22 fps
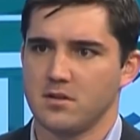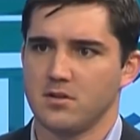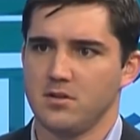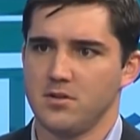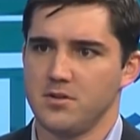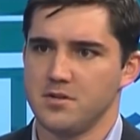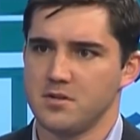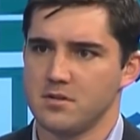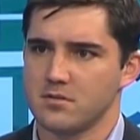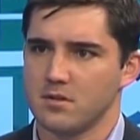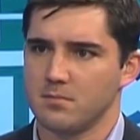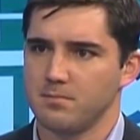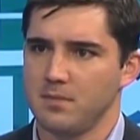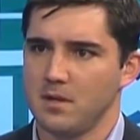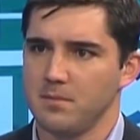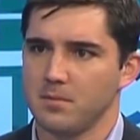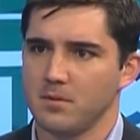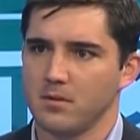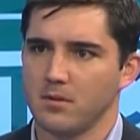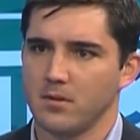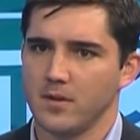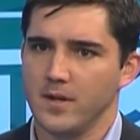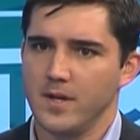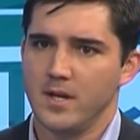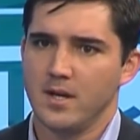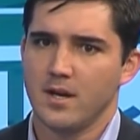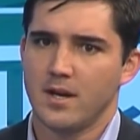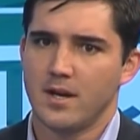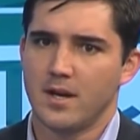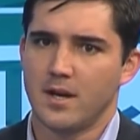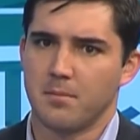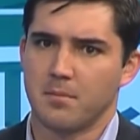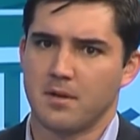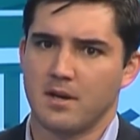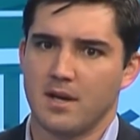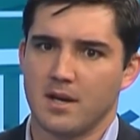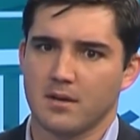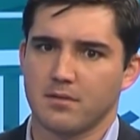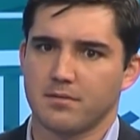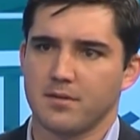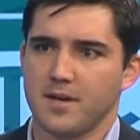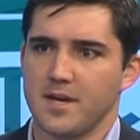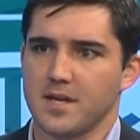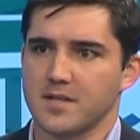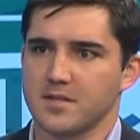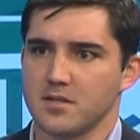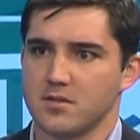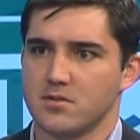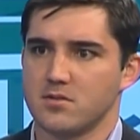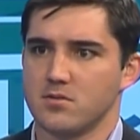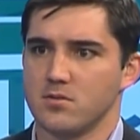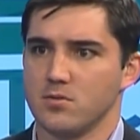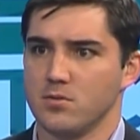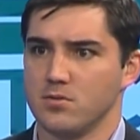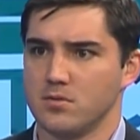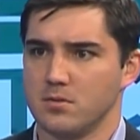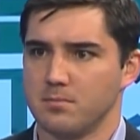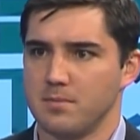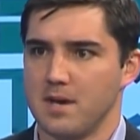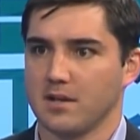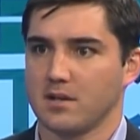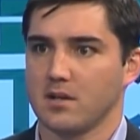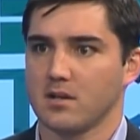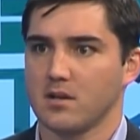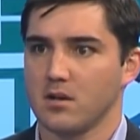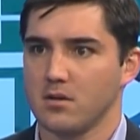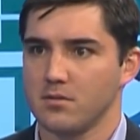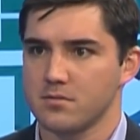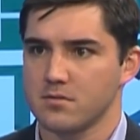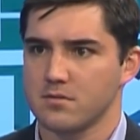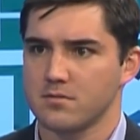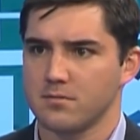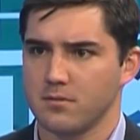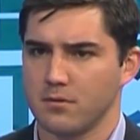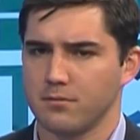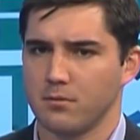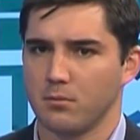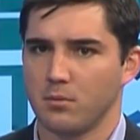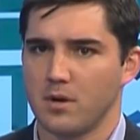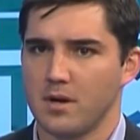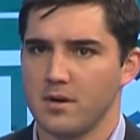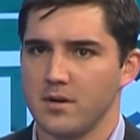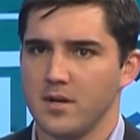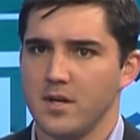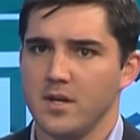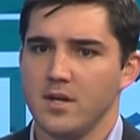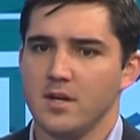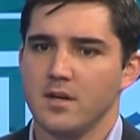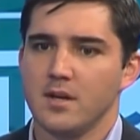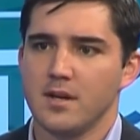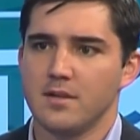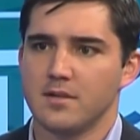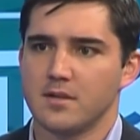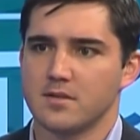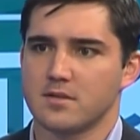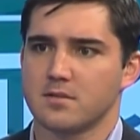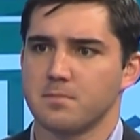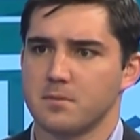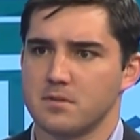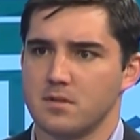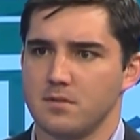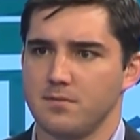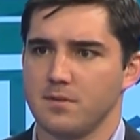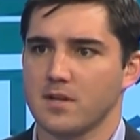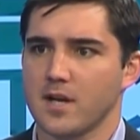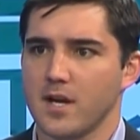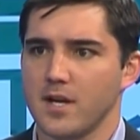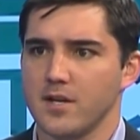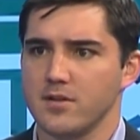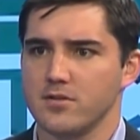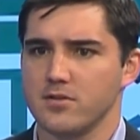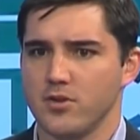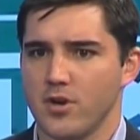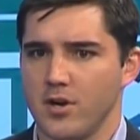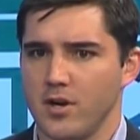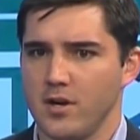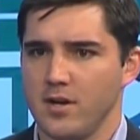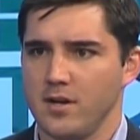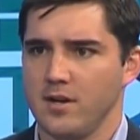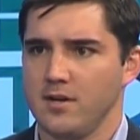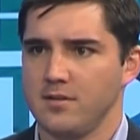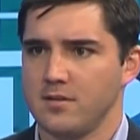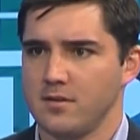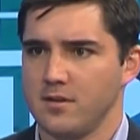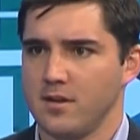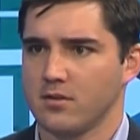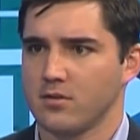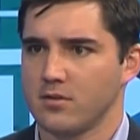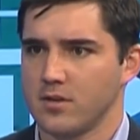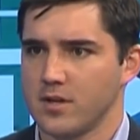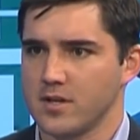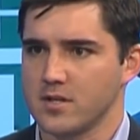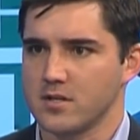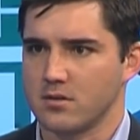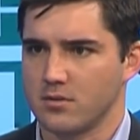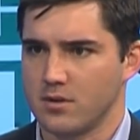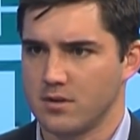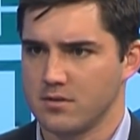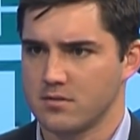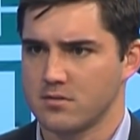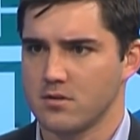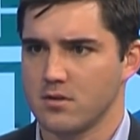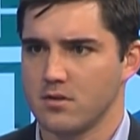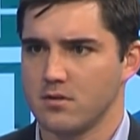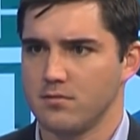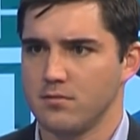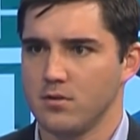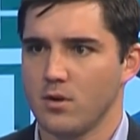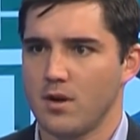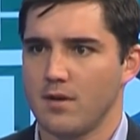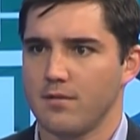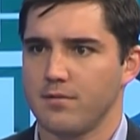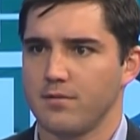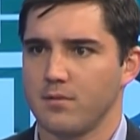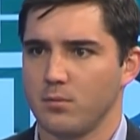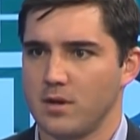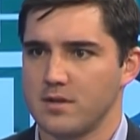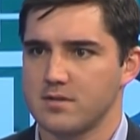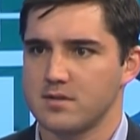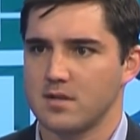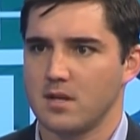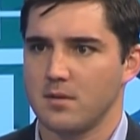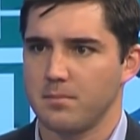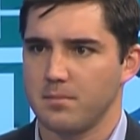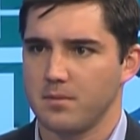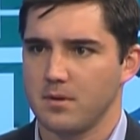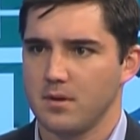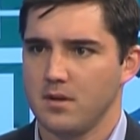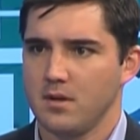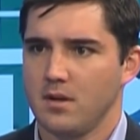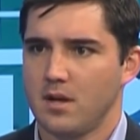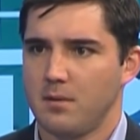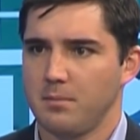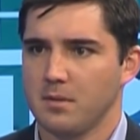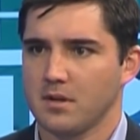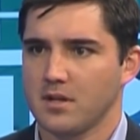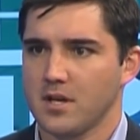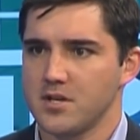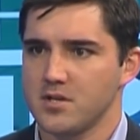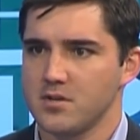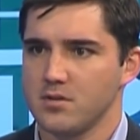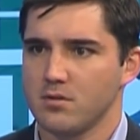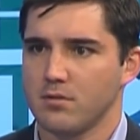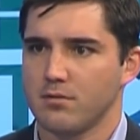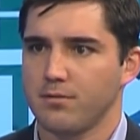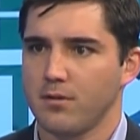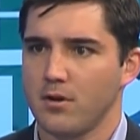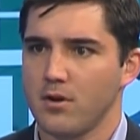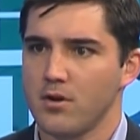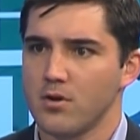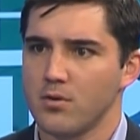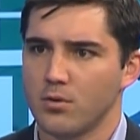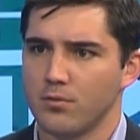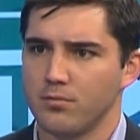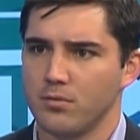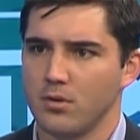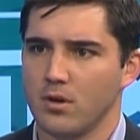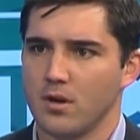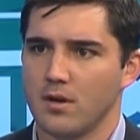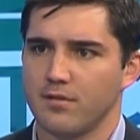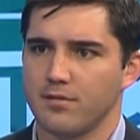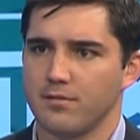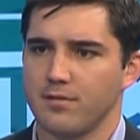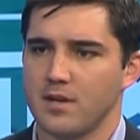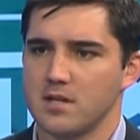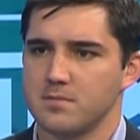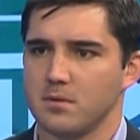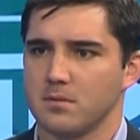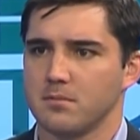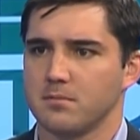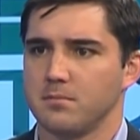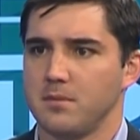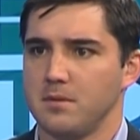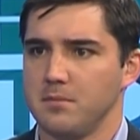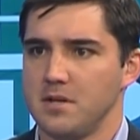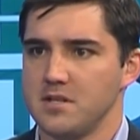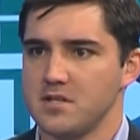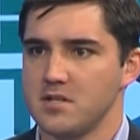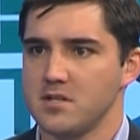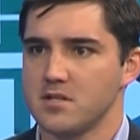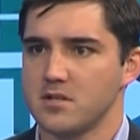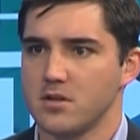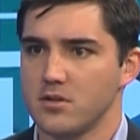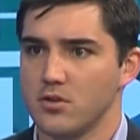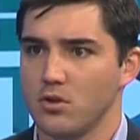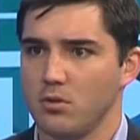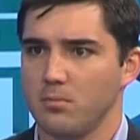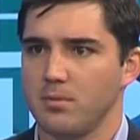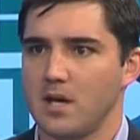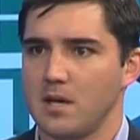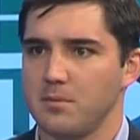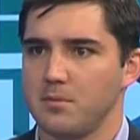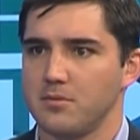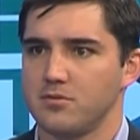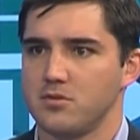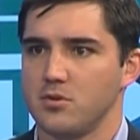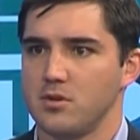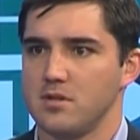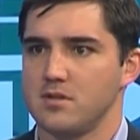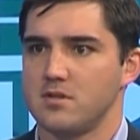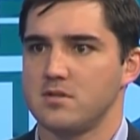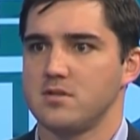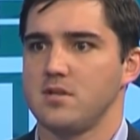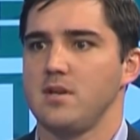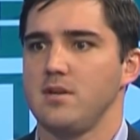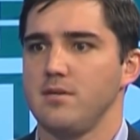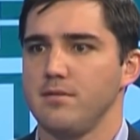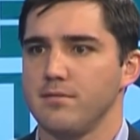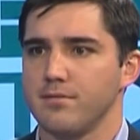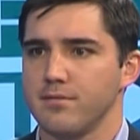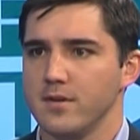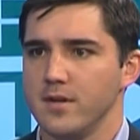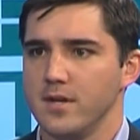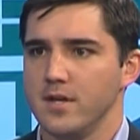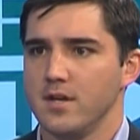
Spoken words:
inclusion, so people, the lack of access to bank accounts, for one. In this specific case, you only need internet connection, right? So if you have WhatsApp application on your phone, or if you have Facebook Messenger, you'll be able to receive